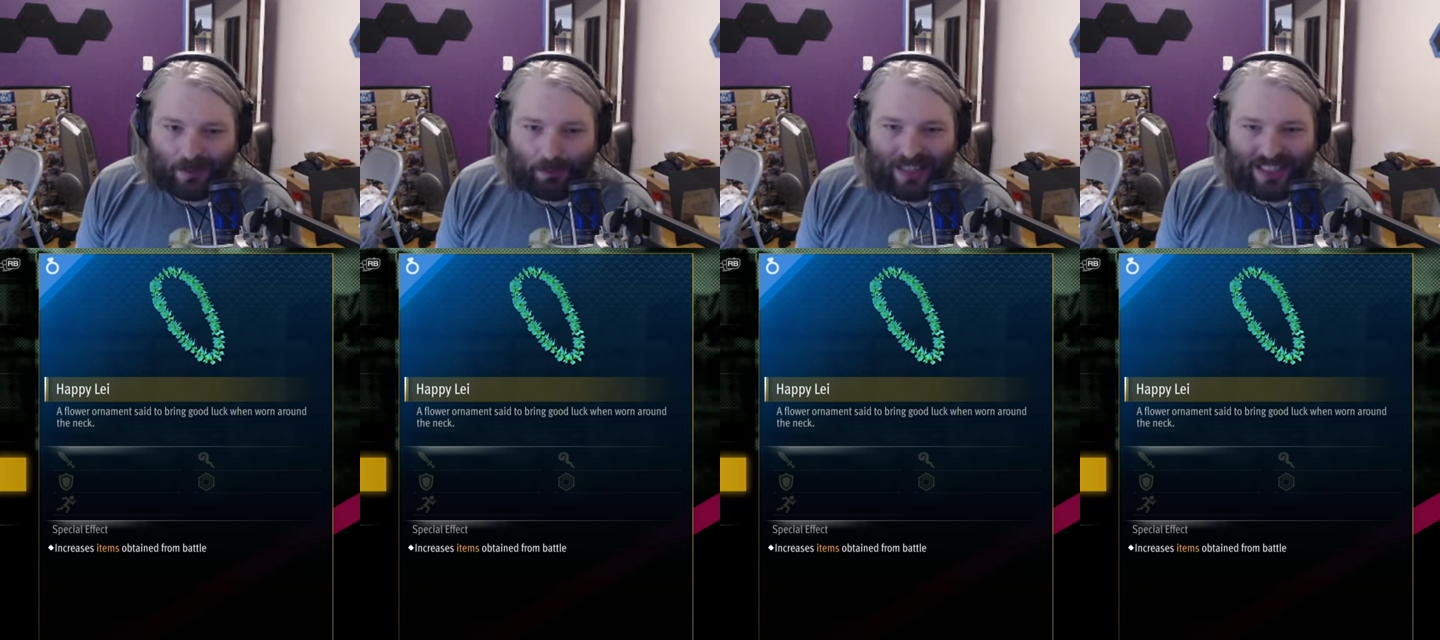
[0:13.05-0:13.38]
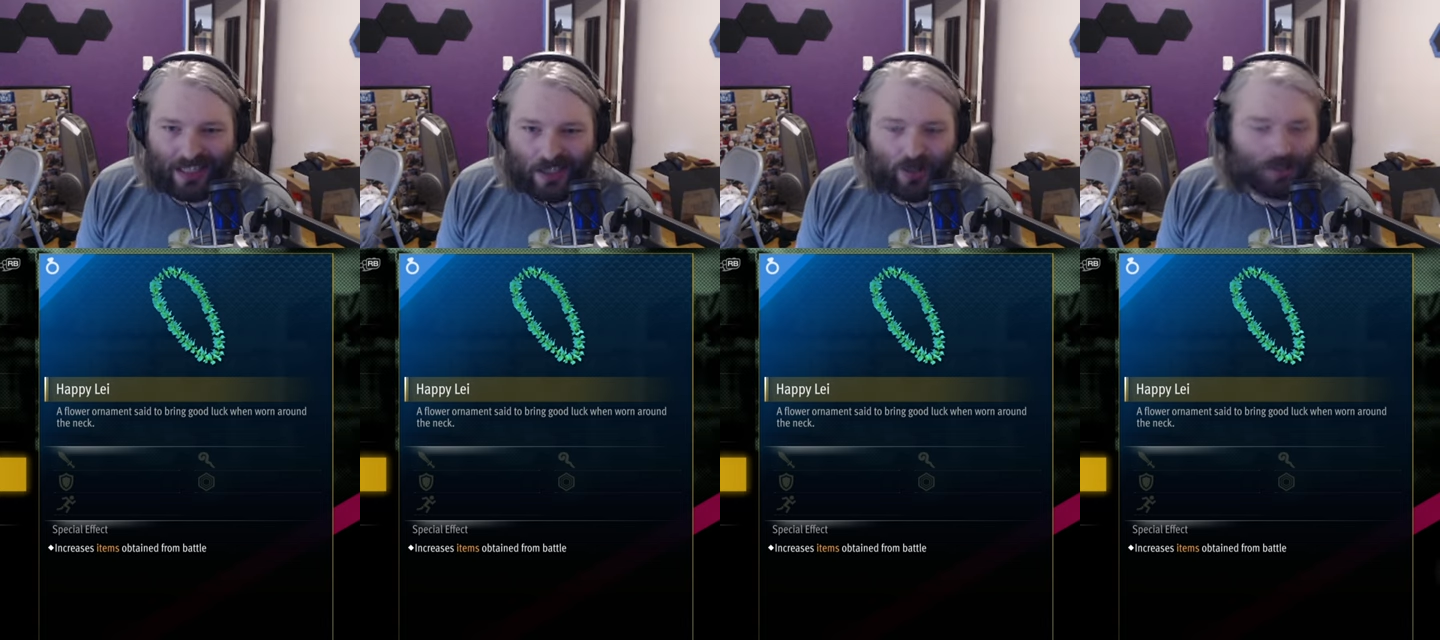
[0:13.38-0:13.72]
But
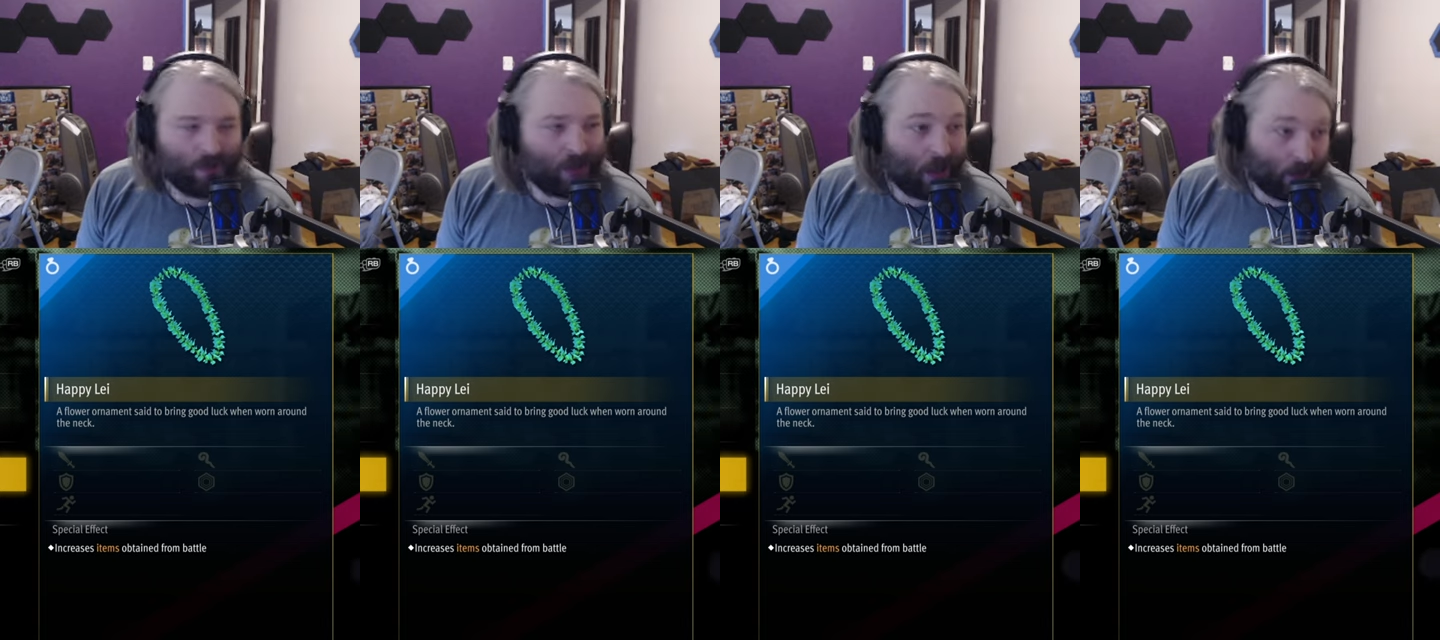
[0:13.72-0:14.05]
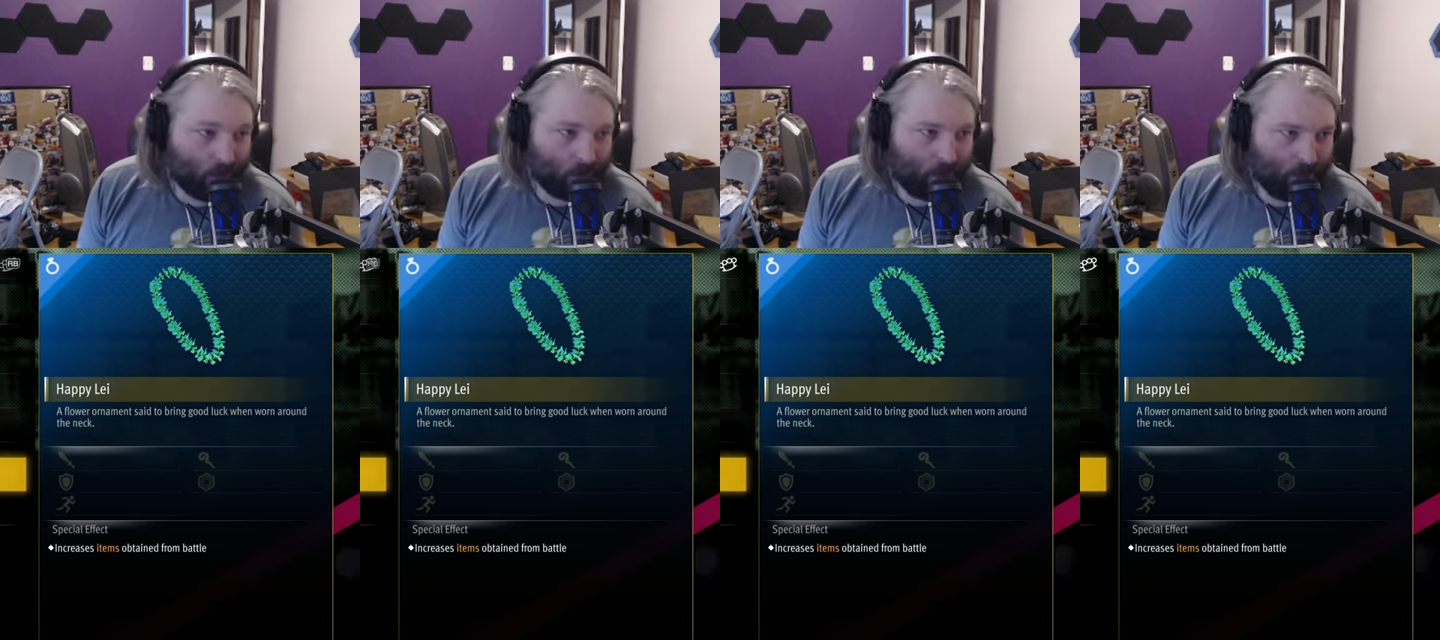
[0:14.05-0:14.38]
did you
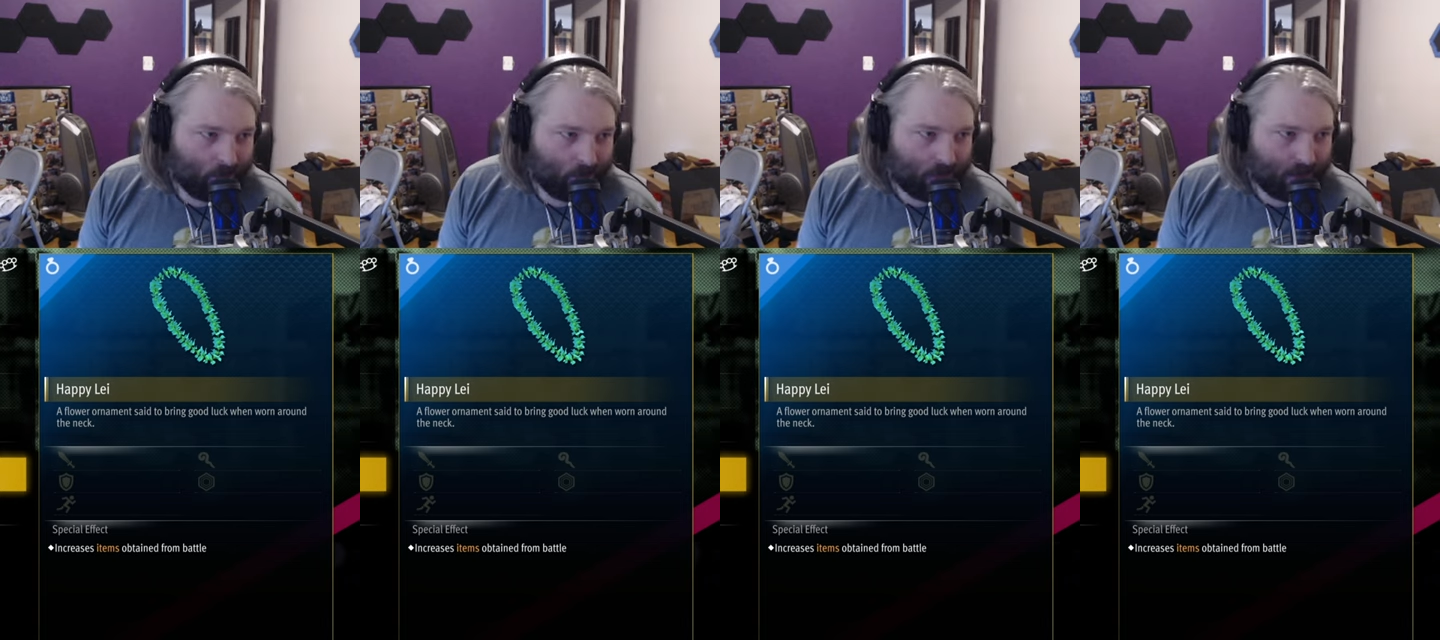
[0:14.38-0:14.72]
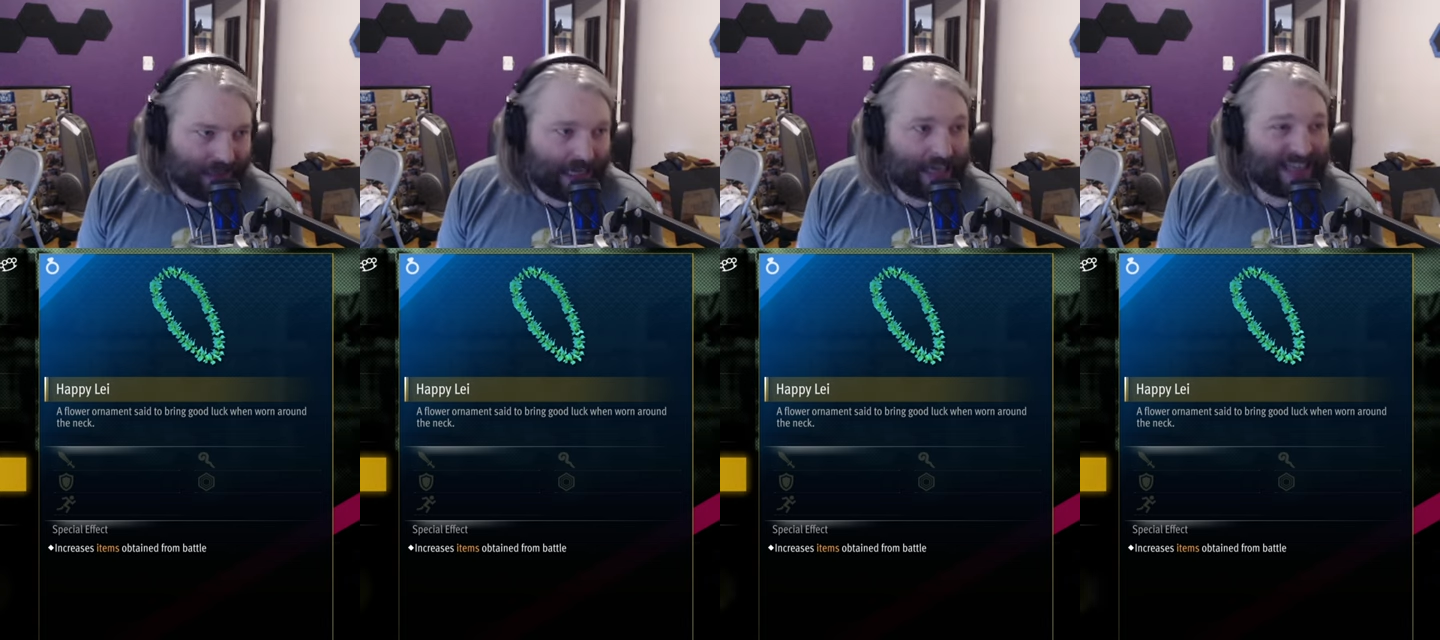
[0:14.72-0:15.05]
know
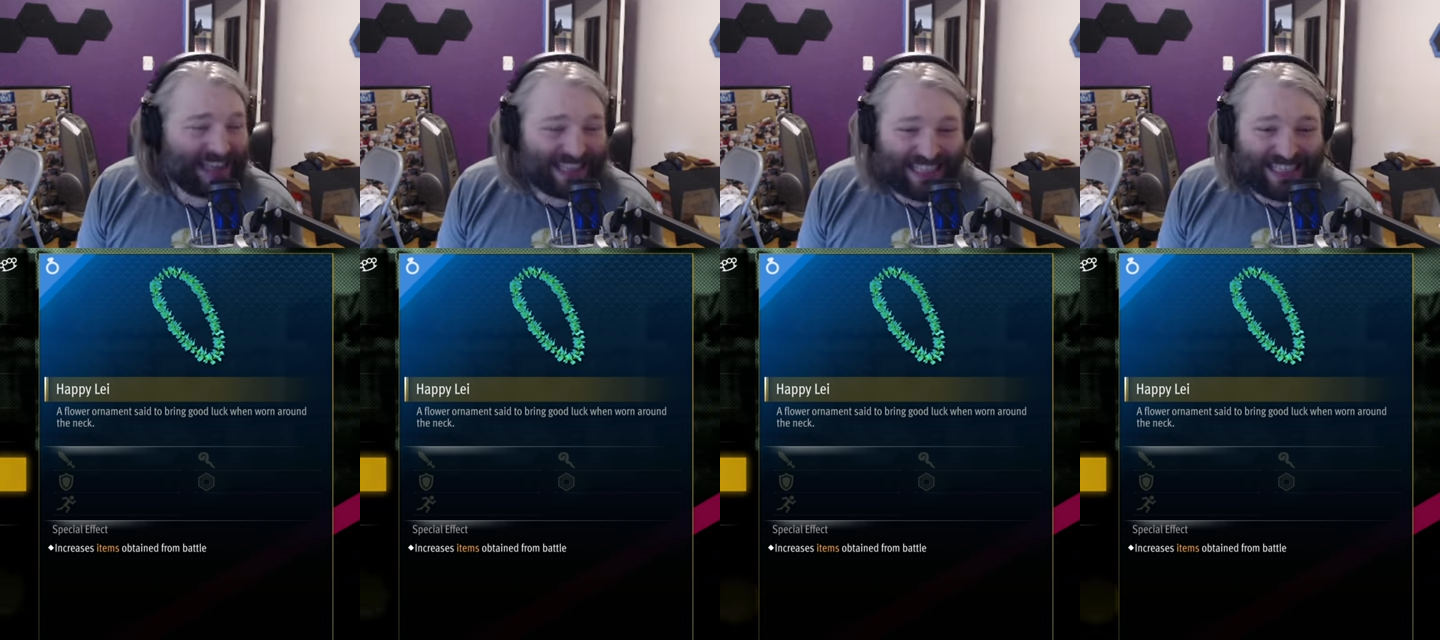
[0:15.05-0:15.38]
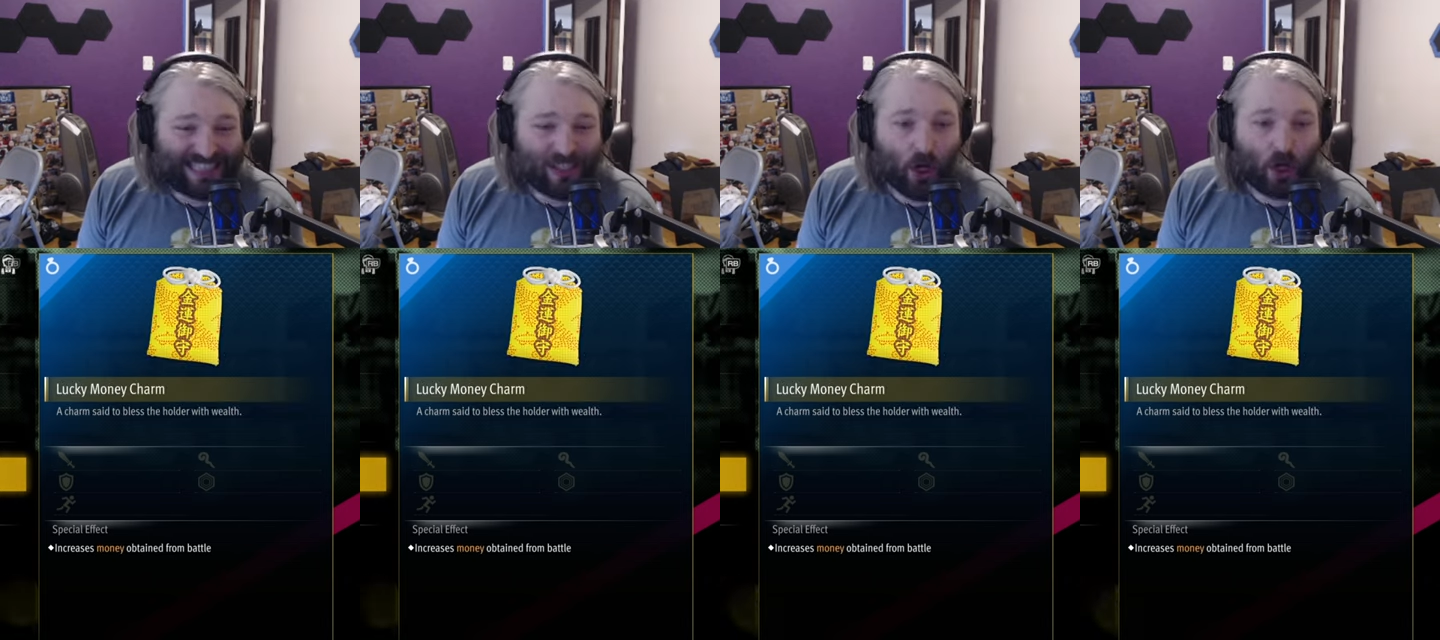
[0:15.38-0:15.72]
that
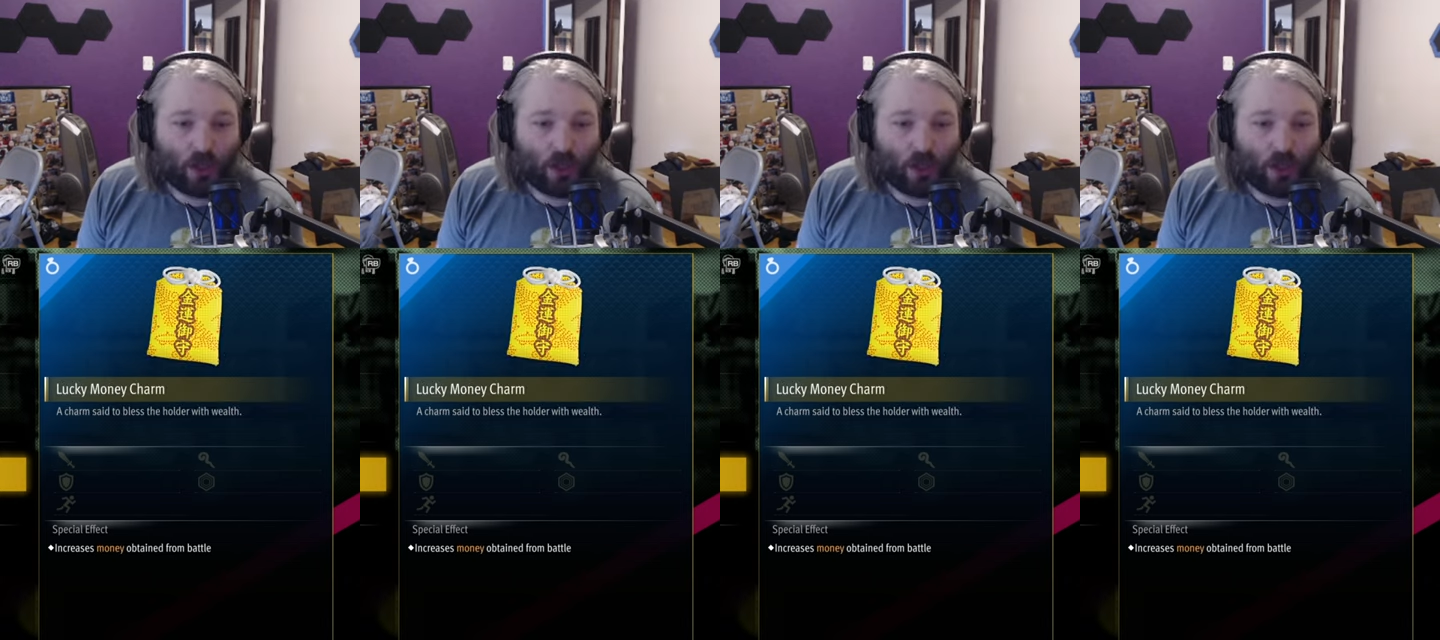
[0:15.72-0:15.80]
these